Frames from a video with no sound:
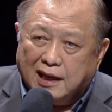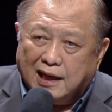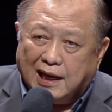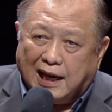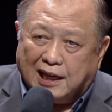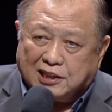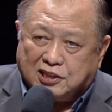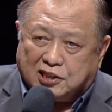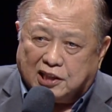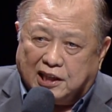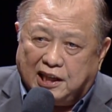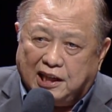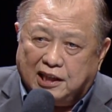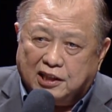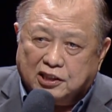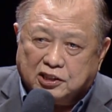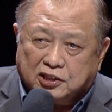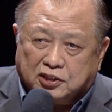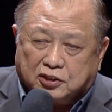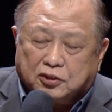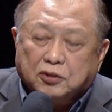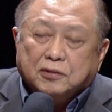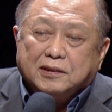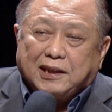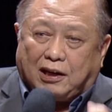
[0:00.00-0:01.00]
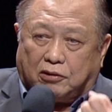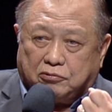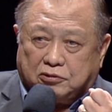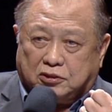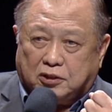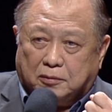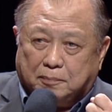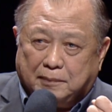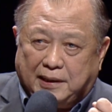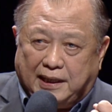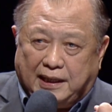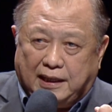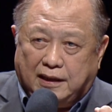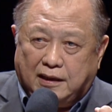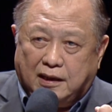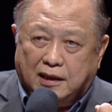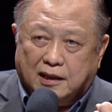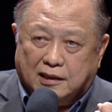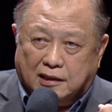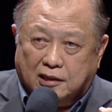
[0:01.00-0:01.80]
actually stood out to me.